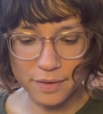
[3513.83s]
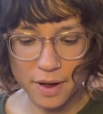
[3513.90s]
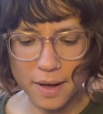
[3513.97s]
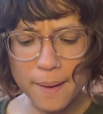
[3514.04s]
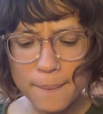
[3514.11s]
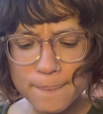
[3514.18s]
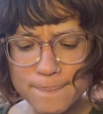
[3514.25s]

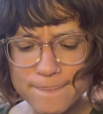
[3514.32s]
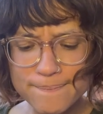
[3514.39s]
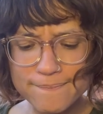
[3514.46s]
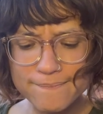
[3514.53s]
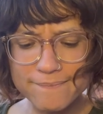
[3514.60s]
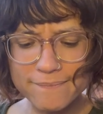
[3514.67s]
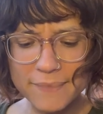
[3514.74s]

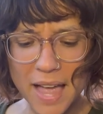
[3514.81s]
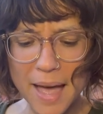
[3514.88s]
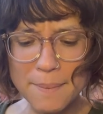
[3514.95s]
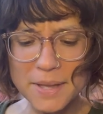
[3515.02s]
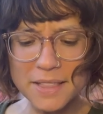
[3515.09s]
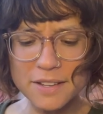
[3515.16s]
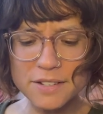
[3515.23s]
Um,
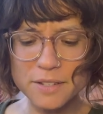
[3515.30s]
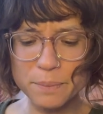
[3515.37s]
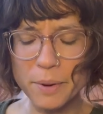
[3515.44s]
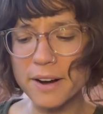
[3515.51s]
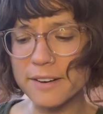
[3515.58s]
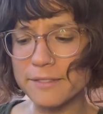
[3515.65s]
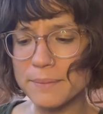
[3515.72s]
I mean, there's a
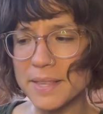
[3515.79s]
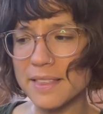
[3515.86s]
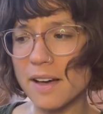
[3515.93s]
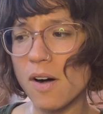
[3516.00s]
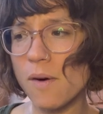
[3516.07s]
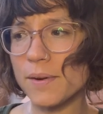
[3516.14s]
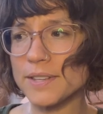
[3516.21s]
part of me
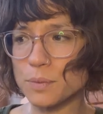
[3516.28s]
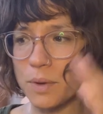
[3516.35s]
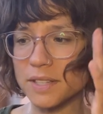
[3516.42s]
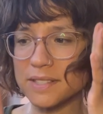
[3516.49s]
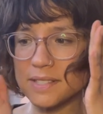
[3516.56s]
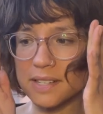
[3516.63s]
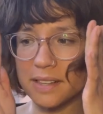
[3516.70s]
that always
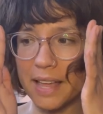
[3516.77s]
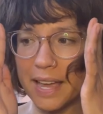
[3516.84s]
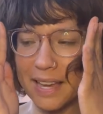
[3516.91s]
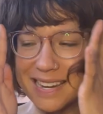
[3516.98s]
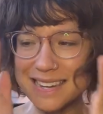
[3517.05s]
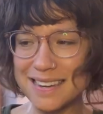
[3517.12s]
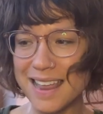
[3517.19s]
wants to
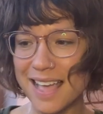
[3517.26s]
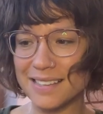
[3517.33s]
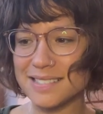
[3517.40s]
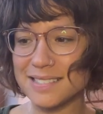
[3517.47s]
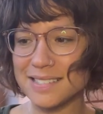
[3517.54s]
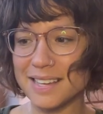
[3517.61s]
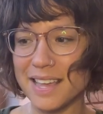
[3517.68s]
like nest